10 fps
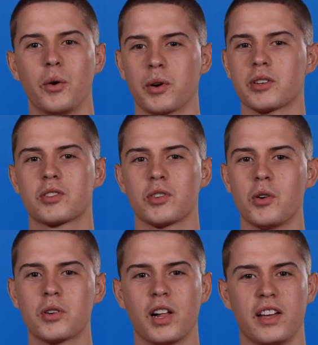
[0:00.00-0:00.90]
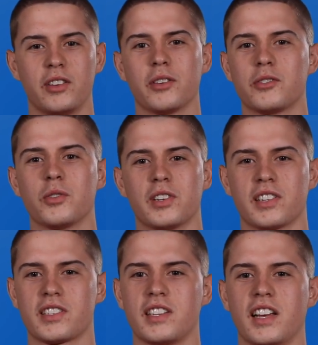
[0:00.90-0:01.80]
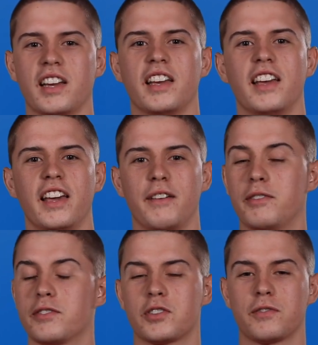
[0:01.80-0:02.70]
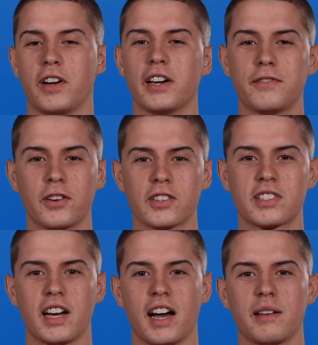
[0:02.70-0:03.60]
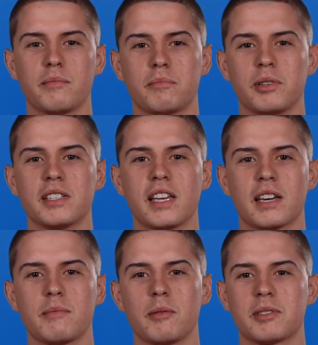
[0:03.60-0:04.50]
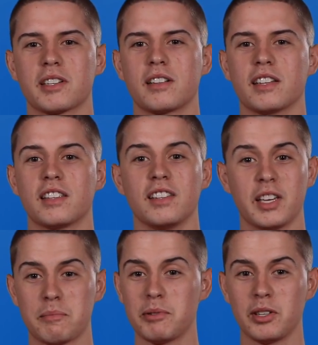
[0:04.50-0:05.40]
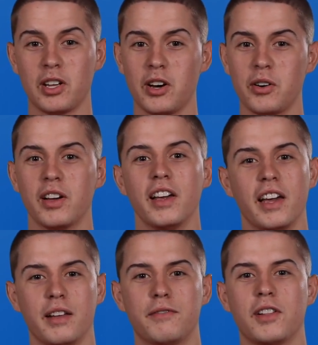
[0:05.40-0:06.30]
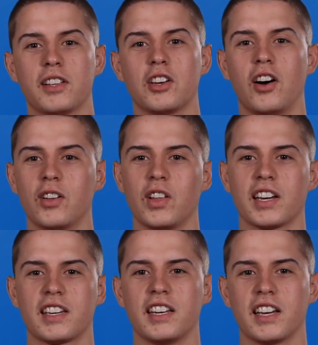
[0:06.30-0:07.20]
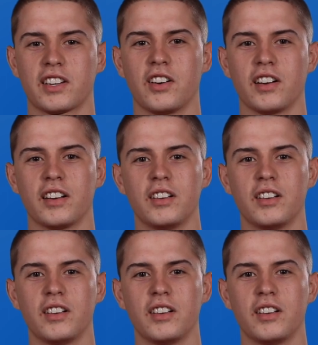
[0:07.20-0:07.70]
We are so glad that you're joining us today. If it was your very first time, please take a moment to click the link below and fill out the online connect card.